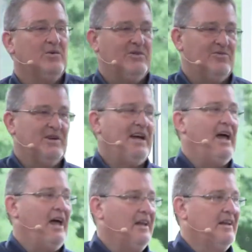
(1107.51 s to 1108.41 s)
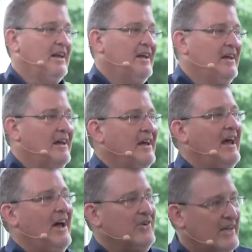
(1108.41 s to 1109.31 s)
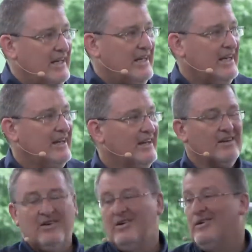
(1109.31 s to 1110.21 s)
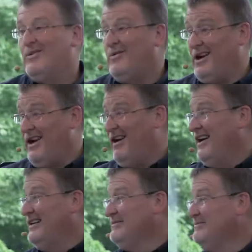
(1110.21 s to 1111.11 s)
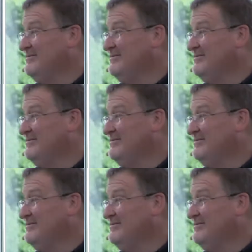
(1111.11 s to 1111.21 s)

we forget how needy we are.